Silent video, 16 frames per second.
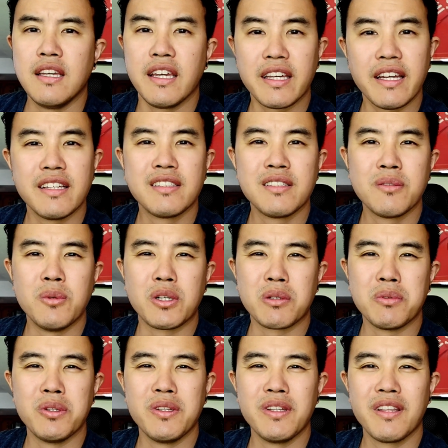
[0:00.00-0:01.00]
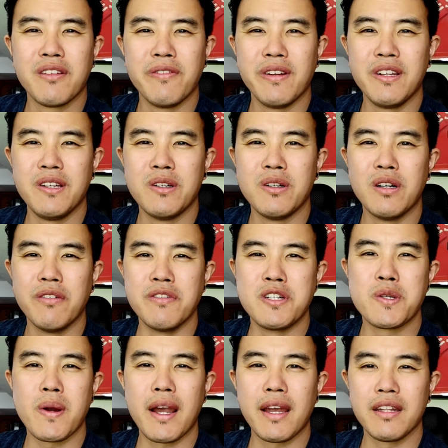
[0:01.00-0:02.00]
Hey guys, welcome to another video
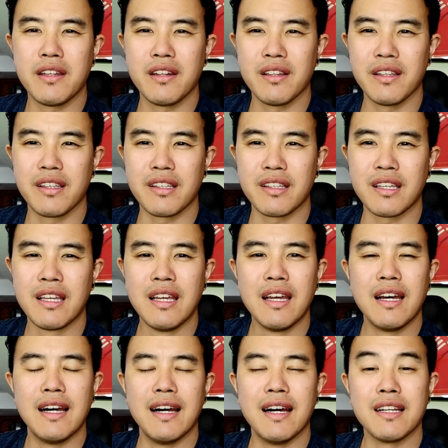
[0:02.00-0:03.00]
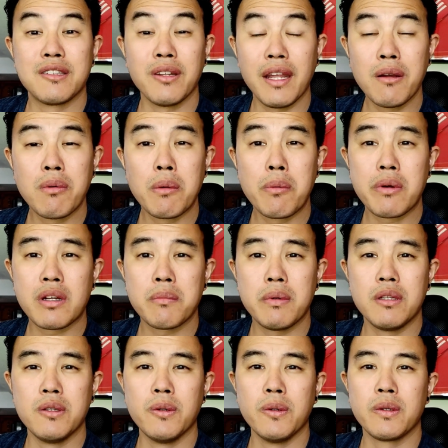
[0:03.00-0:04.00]
of dry needling. Today what we're going to
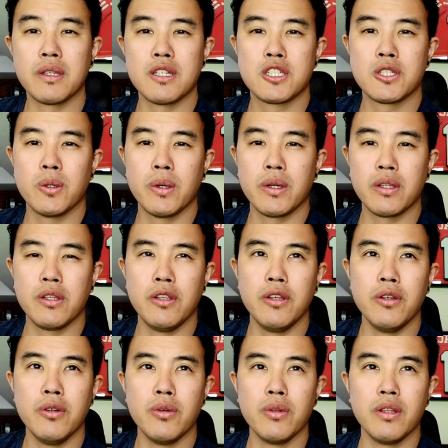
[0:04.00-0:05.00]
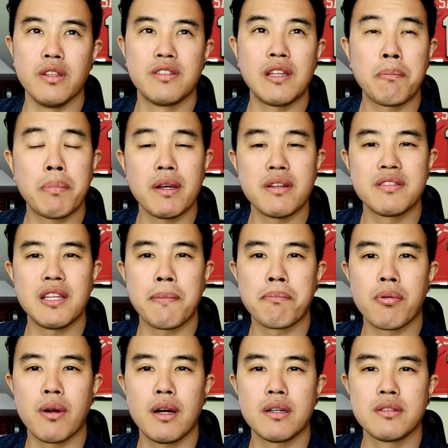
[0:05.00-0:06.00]
be doing is showing you the
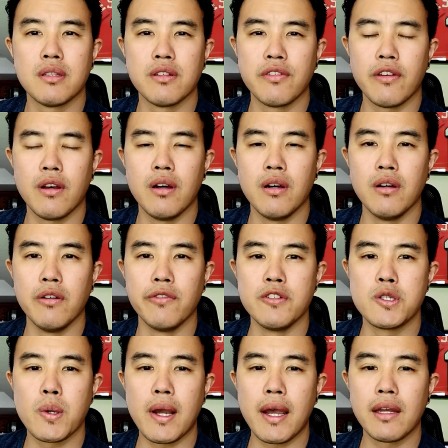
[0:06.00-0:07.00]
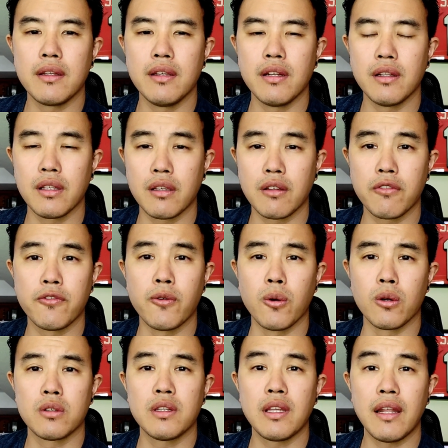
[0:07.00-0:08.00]
step-by-step process of dry needling
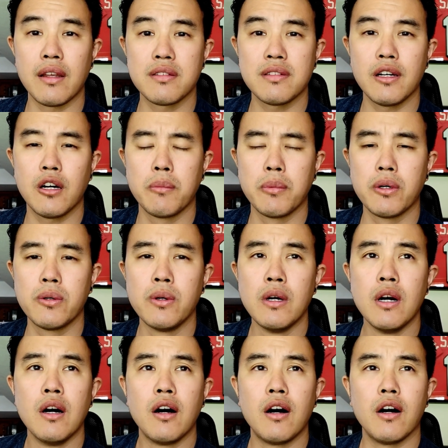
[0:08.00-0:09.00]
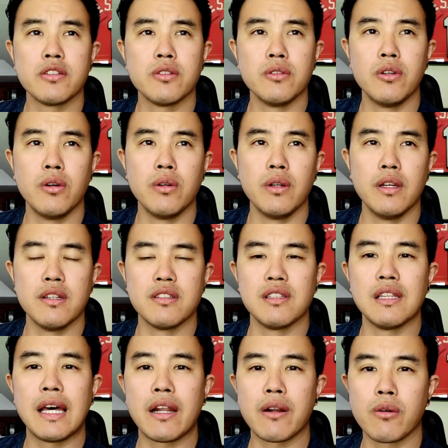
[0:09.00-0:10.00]
for tennis elbow, also known
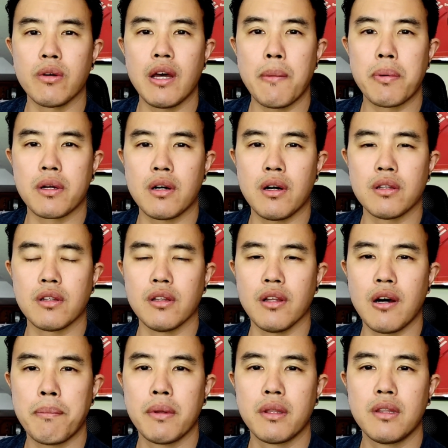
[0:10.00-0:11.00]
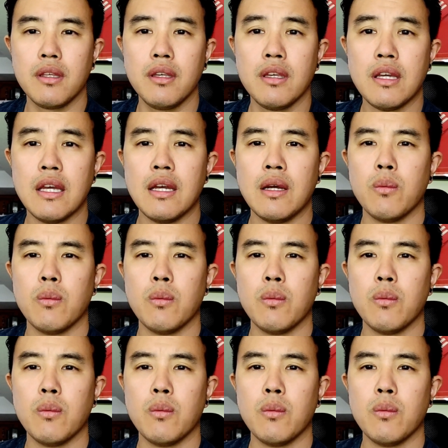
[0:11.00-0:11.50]
as lateral epicondylopathy,